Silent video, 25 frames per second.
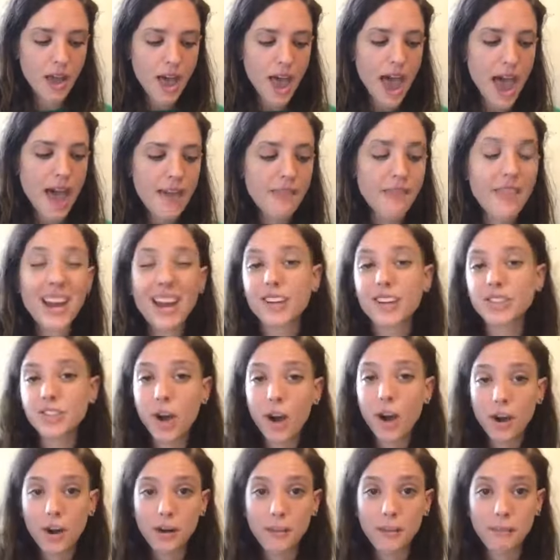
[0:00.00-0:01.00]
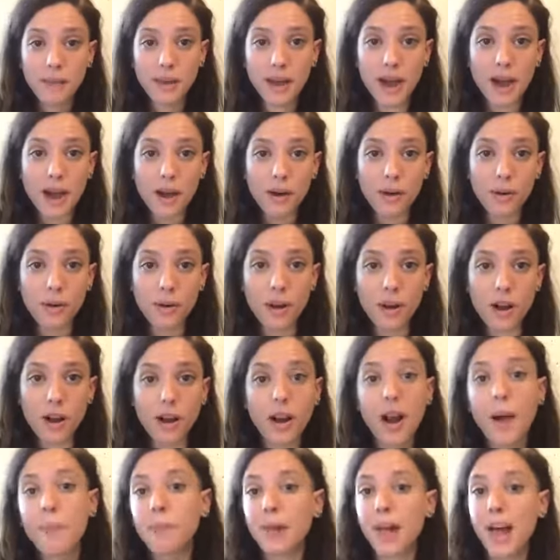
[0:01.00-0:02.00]
And then I'll talk about a
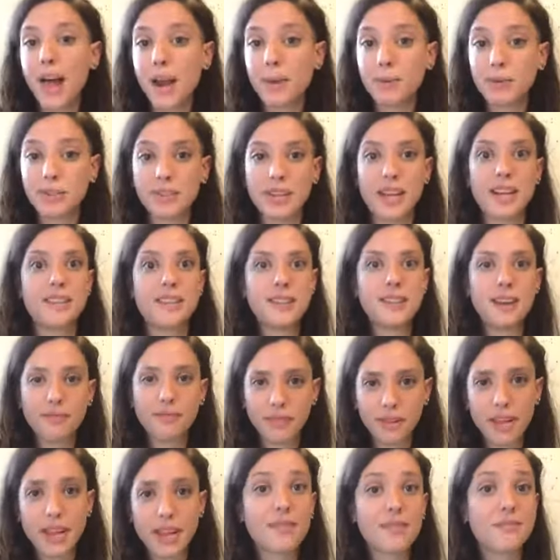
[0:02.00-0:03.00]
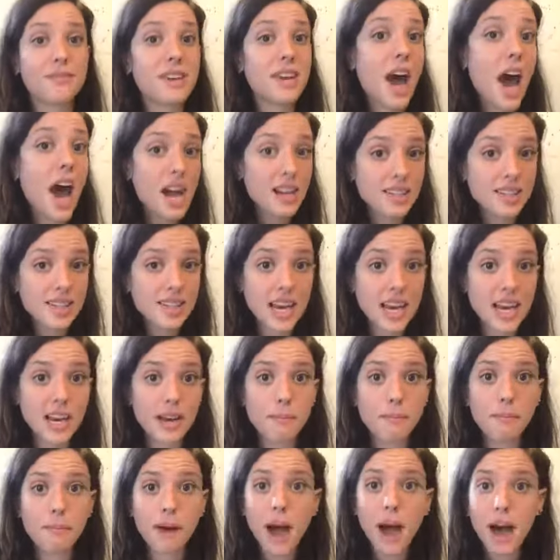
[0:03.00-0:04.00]
couple animals I definitely have not
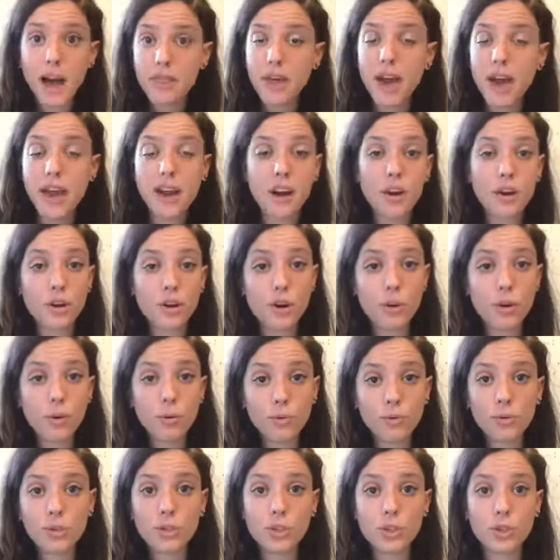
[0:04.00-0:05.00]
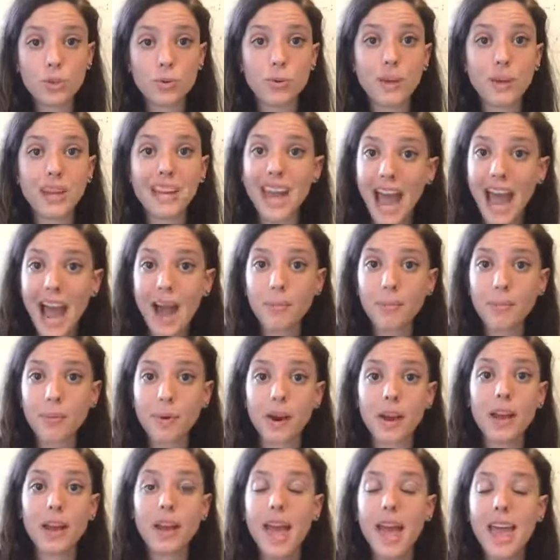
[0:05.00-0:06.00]
seen, but that are known to
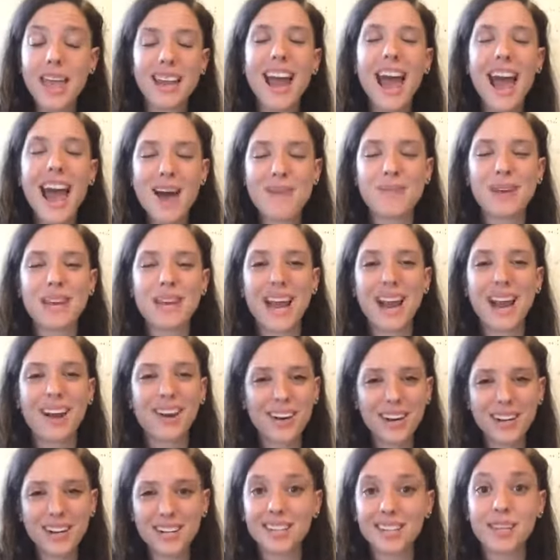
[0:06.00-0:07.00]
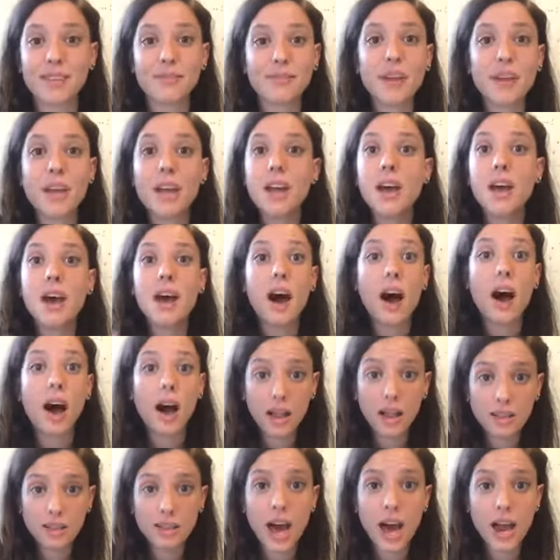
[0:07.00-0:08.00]
inhabit, inhabit areas of
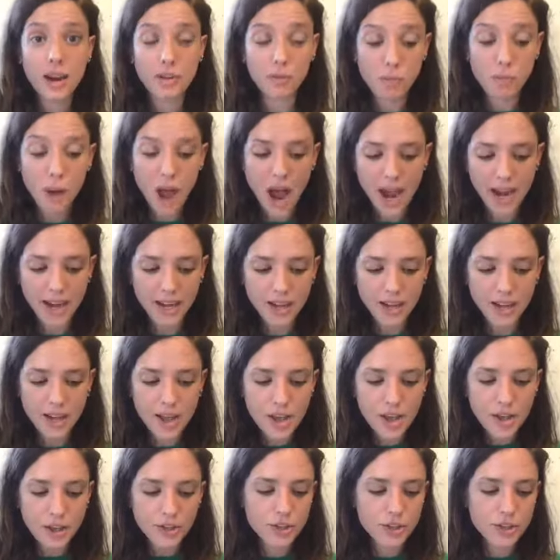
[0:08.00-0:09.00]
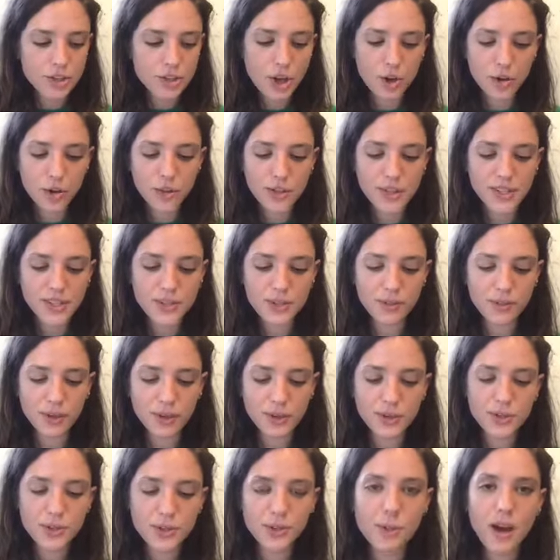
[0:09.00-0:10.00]
a lot of pine. So this
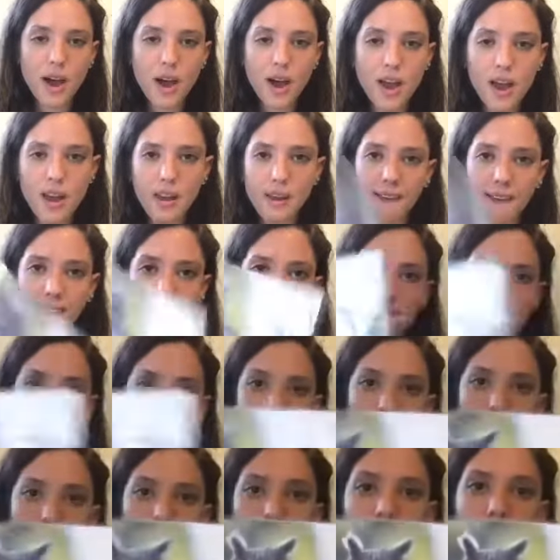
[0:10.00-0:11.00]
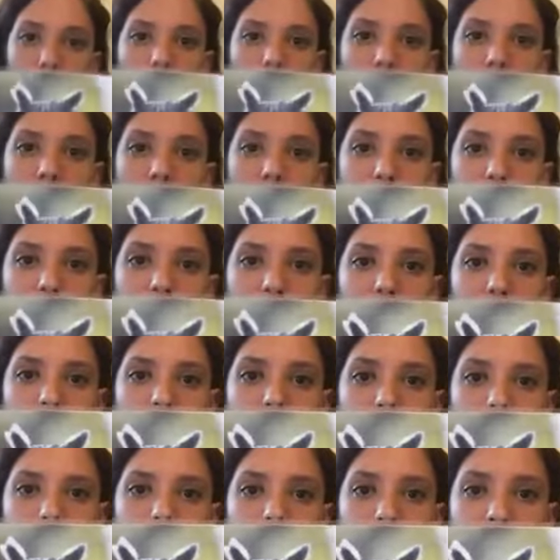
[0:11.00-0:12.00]
first one, what do we have
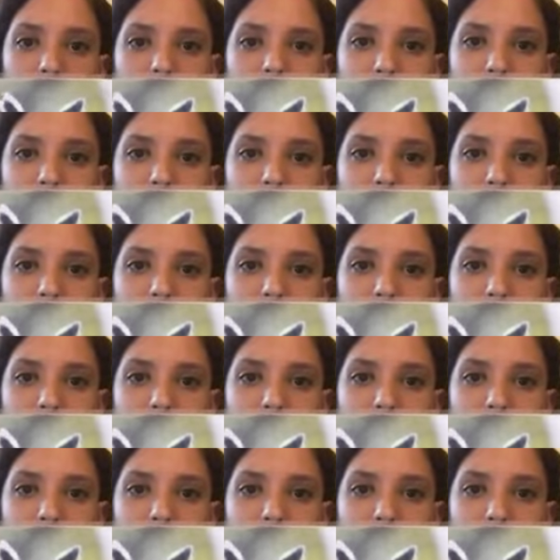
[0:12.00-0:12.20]
here?